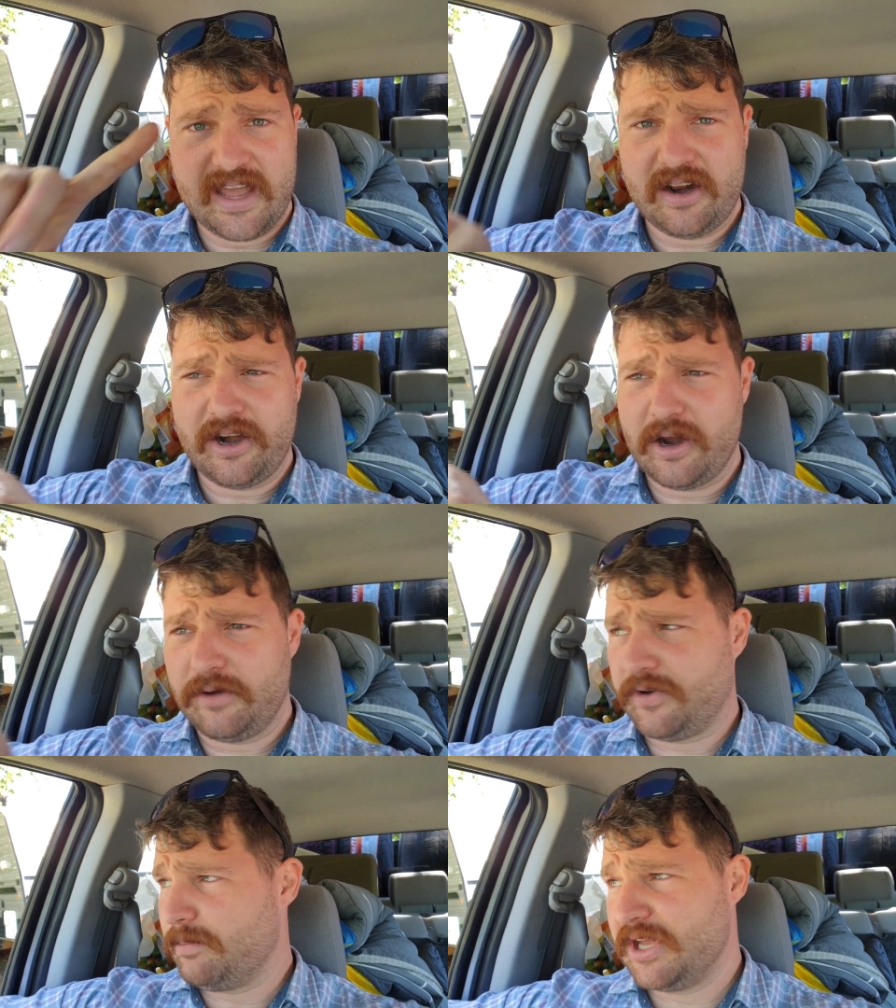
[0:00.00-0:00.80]
and I don't know
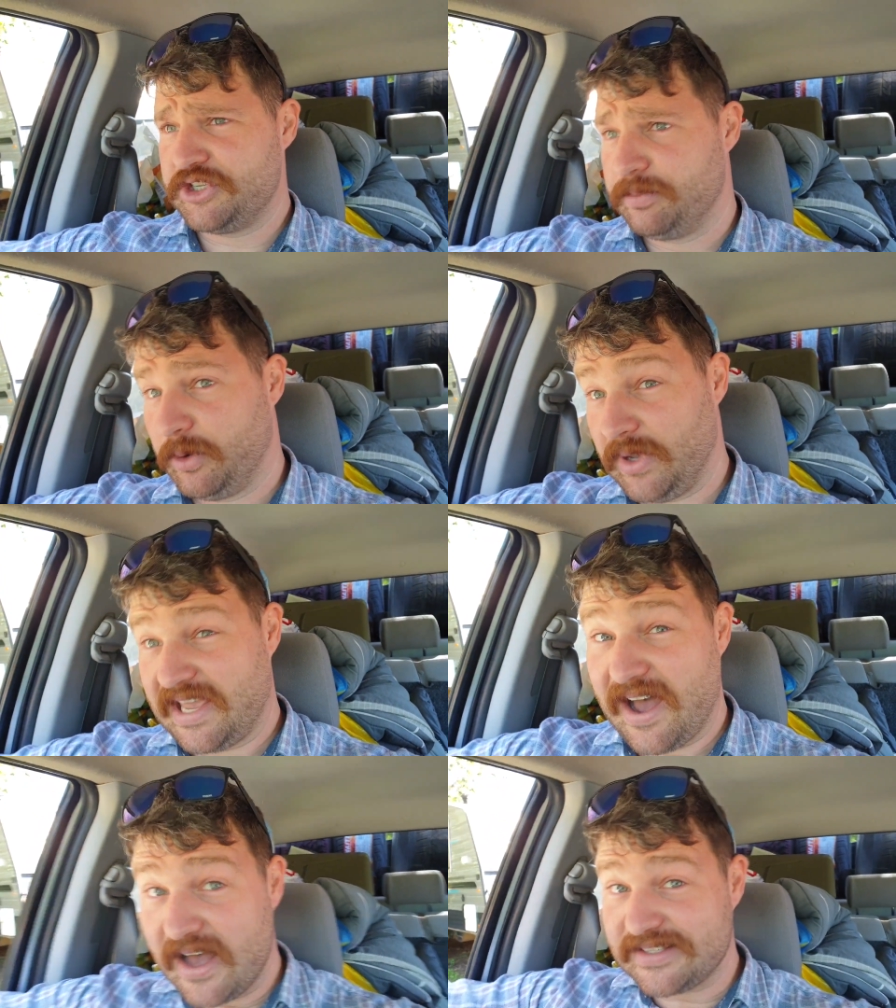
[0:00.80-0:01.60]
if I mentioned, but we
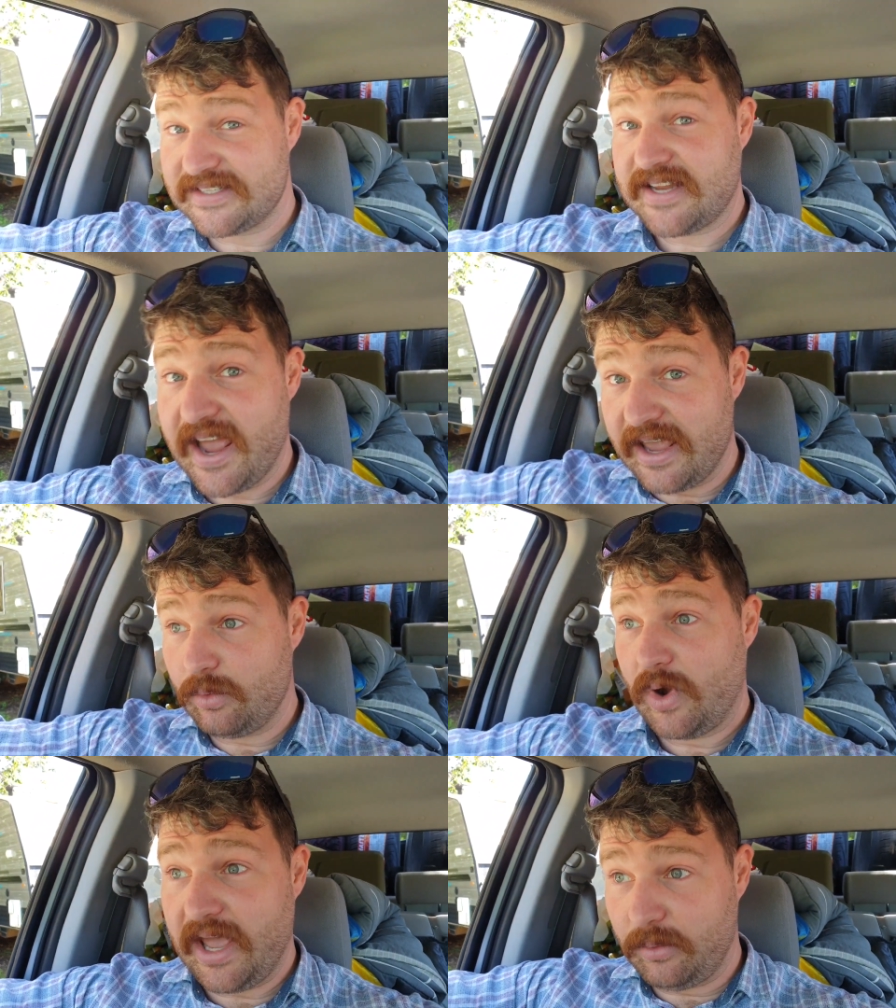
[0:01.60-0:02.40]
can't stay
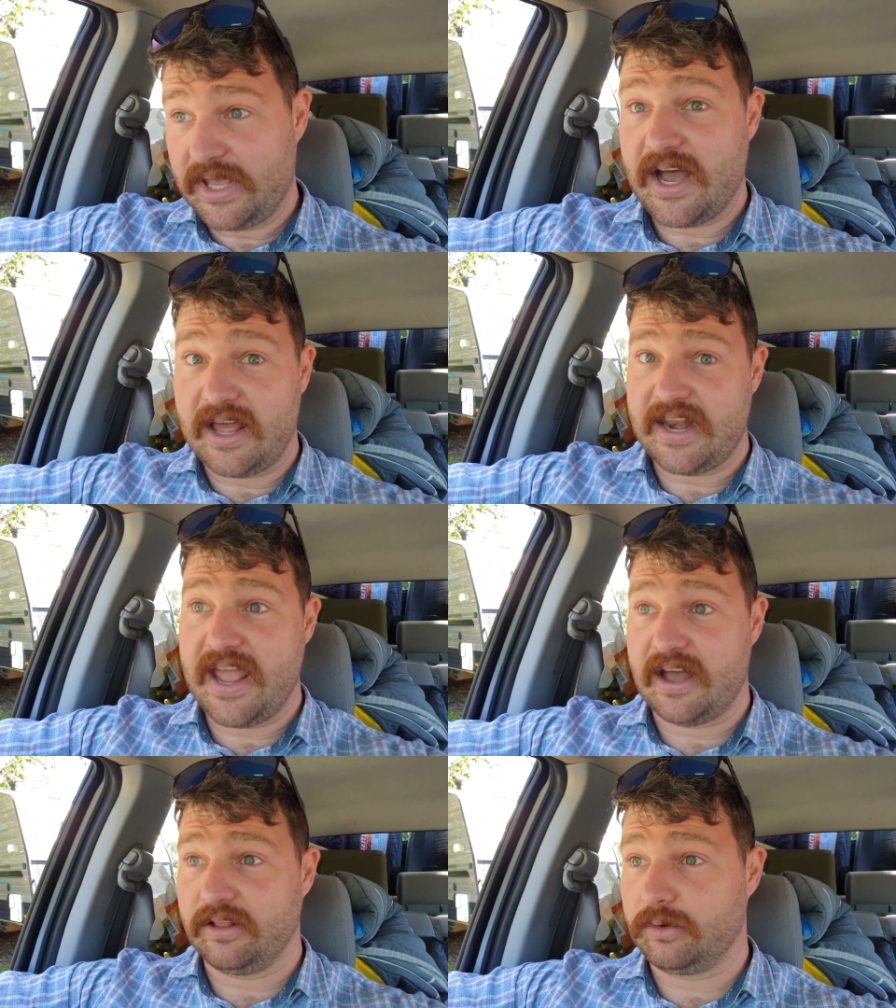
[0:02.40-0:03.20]
where we are now.